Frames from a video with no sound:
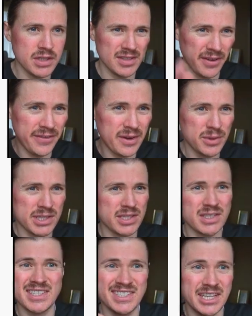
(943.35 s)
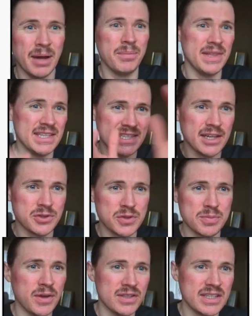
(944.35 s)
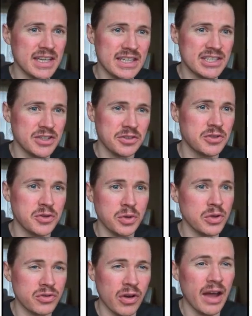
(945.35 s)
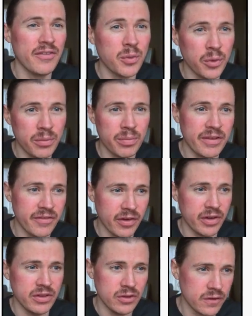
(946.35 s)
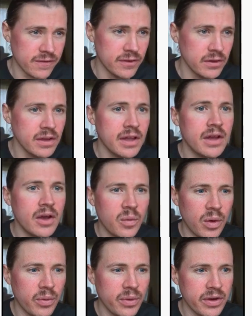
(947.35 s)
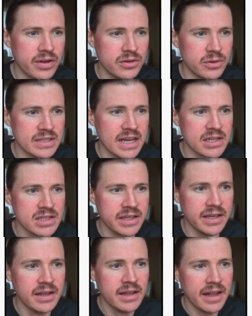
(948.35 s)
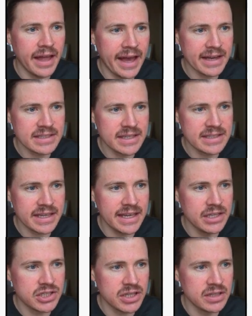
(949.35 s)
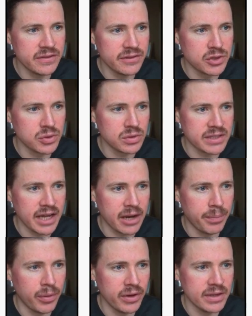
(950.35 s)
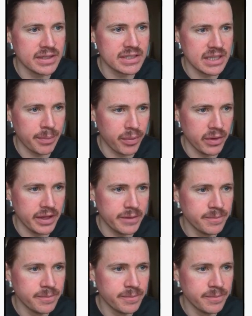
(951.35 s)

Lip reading: So if I was just dump this text response into Google Drive, it wouldn't be very useful. What we want to do is actually access each individual data point separately.